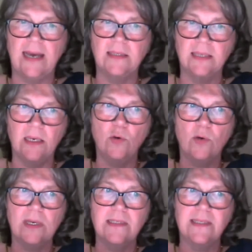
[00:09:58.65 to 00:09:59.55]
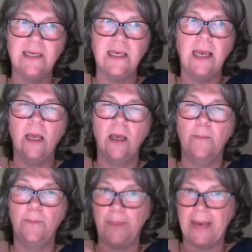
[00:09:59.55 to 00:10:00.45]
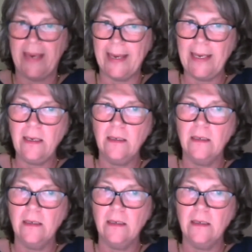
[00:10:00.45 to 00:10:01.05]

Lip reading: I say you can say pay.